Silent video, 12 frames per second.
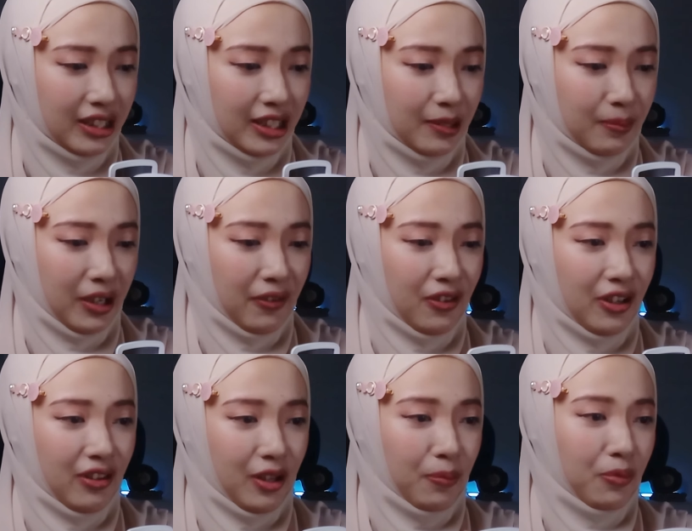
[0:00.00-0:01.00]
it's my
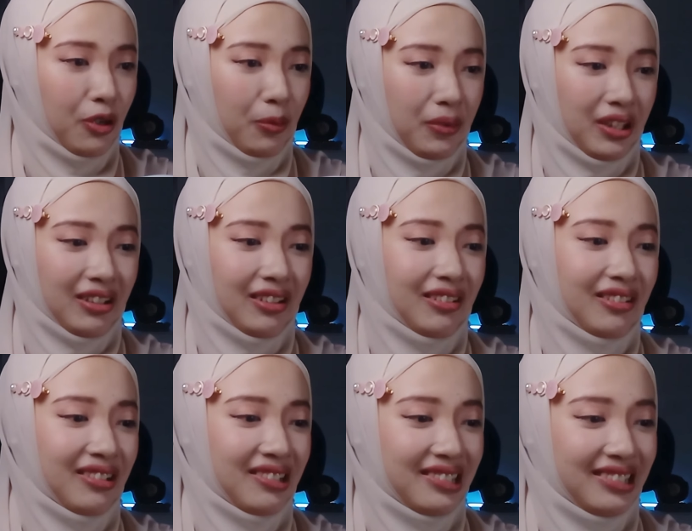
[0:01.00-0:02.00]
fear that brought me
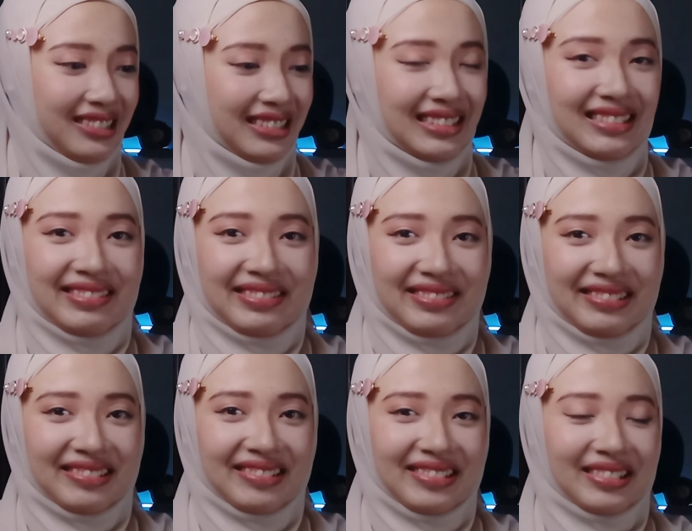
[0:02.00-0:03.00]
here.
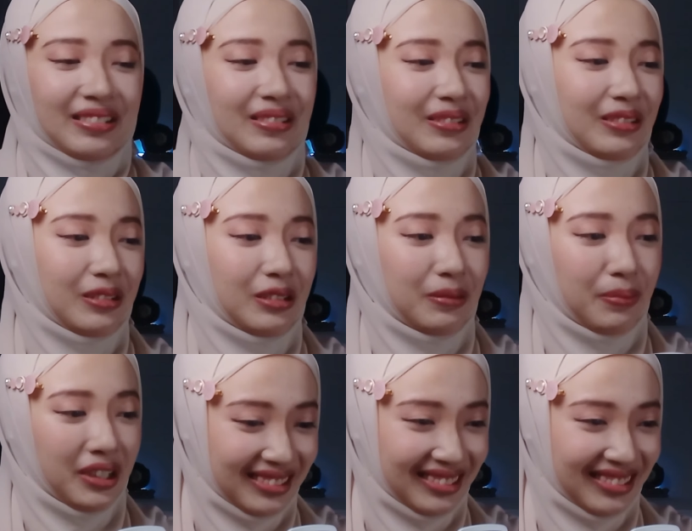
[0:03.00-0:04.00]
Yo.